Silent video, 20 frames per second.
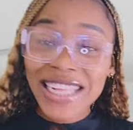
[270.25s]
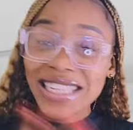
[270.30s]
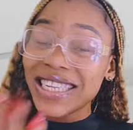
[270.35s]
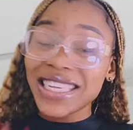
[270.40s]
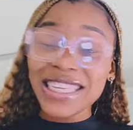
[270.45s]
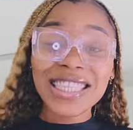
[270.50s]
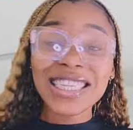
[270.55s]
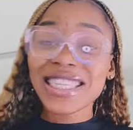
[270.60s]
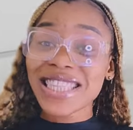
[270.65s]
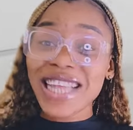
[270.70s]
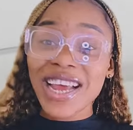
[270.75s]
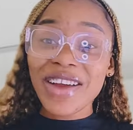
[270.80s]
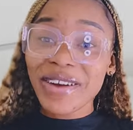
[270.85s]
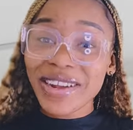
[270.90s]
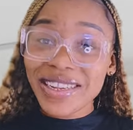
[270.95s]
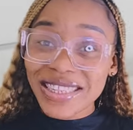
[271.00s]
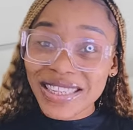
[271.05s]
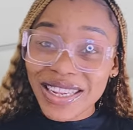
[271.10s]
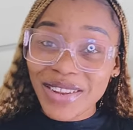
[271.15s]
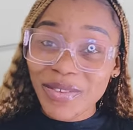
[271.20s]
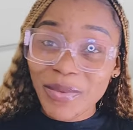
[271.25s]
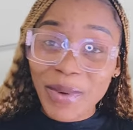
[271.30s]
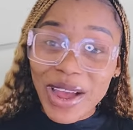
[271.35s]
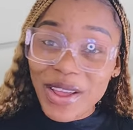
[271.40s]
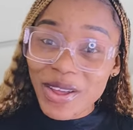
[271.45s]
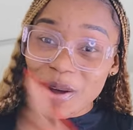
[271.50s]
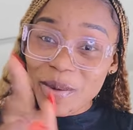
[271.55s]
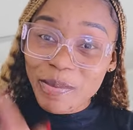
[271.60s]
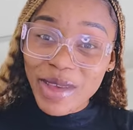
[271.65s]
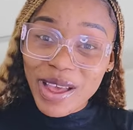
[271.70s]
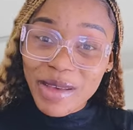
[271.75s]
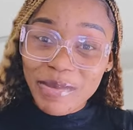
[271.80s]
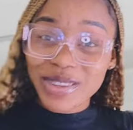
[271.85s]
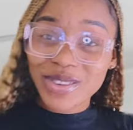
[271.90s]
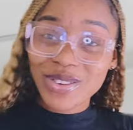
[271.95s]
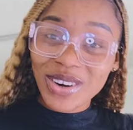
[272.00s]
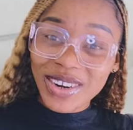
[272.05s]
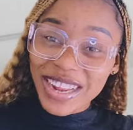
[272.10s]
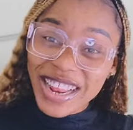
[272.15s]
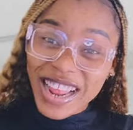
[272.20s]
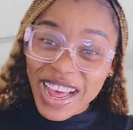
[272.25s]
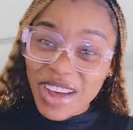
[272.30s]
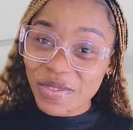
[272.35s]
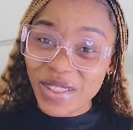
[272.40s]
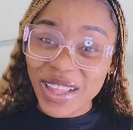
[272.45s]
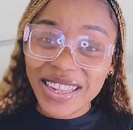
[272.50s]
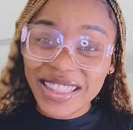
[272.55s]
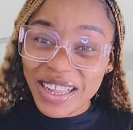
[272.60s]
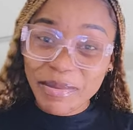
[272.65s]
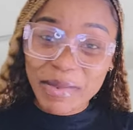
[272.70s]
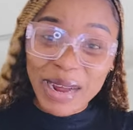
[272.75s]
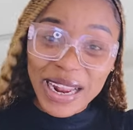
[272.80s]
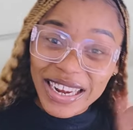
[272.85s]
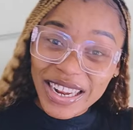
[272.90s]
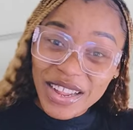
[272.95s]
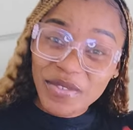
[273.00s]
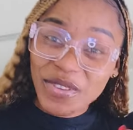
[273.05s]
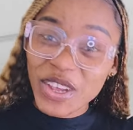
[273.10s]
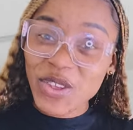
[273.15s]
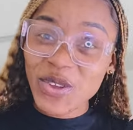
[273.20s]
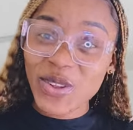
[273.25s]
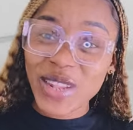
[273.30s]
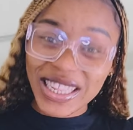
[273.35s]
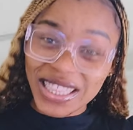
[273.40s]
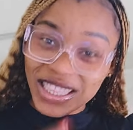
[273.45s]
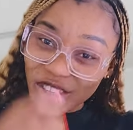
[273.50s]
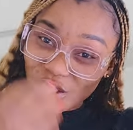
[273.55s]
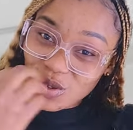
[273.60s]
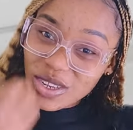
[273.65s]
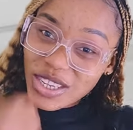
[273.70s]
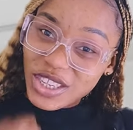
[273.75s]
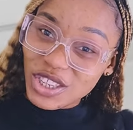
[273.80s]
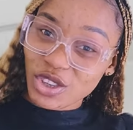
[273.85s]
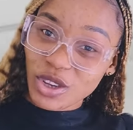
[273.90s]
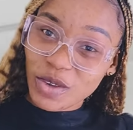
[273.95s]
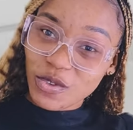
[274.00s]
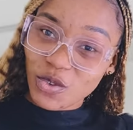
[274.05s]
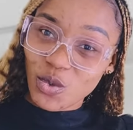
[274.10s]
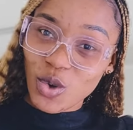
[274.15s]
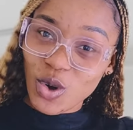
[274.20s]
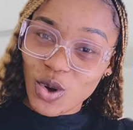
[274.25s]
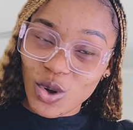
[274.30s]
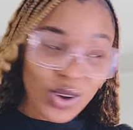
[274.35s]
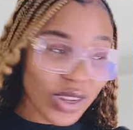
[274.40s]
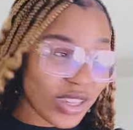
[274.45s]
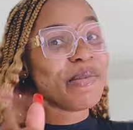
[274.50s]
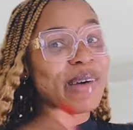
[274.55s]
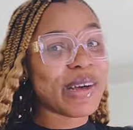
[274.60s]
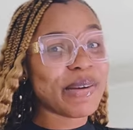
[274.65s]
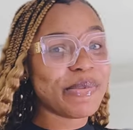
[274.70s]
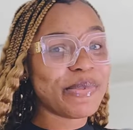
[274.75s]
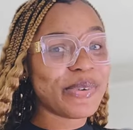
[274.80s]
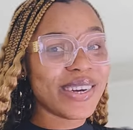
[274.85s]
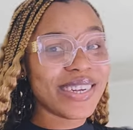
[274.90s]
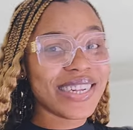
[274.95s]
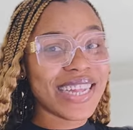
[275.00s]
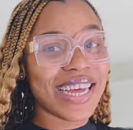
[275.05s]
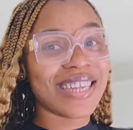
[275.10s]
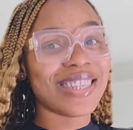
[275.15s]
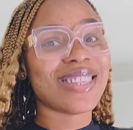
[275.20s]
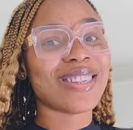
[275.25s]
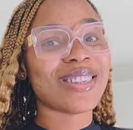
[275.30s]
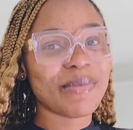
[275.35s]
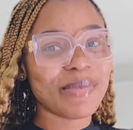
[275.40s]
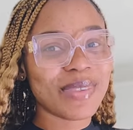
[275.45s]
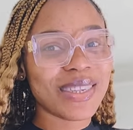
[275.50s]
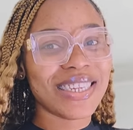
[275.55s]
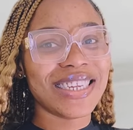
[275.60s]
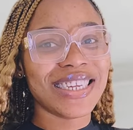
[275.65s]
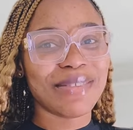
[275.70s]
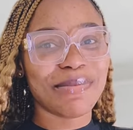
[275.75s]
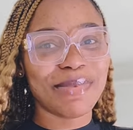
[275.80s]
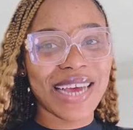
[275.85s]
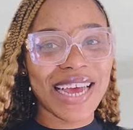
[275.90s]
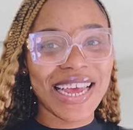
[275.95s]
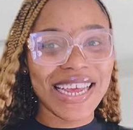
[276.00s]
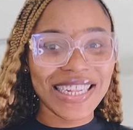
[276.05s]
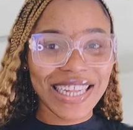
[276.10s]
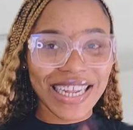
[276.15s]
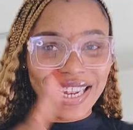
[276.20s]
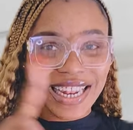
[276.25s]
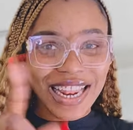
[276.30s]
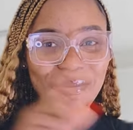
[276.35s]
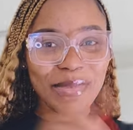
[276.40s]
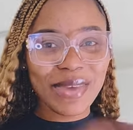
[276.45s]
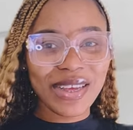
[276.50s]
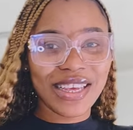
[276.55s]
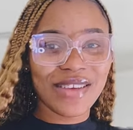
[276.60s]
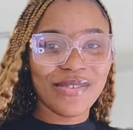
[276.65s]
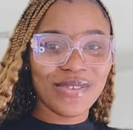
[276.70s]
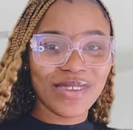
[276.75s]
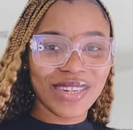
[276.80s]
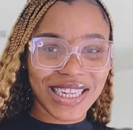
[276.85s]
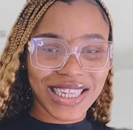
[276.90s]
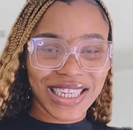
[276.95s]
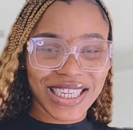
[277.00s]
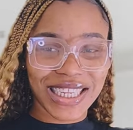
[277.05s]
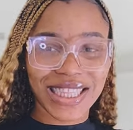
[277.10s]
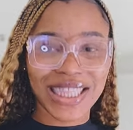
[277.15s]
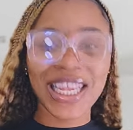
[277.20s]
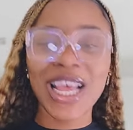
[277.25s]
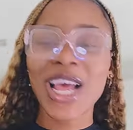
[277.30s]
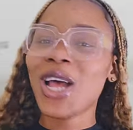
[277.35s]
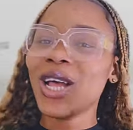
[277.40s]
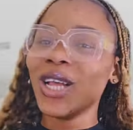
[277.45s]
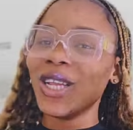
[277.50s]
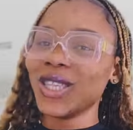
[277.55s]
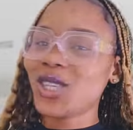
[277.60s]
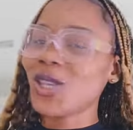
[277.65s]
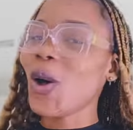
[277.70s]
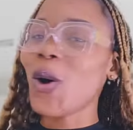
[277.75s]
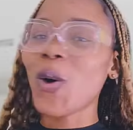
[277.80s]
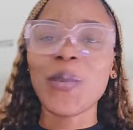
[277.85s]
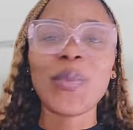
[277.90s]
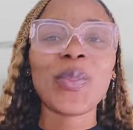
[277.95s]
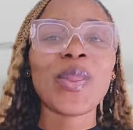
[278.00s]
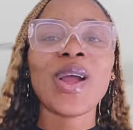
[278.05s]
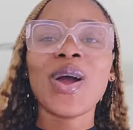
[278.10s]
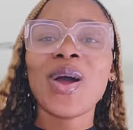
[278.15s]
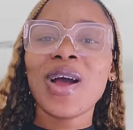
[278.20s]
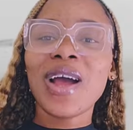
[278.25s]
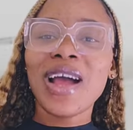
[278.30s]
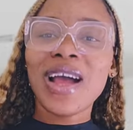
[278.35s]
This is the reason why your babe is running after them and leaving you, that is doing soft work. My brother, something is behind that. Let me give you the gist. So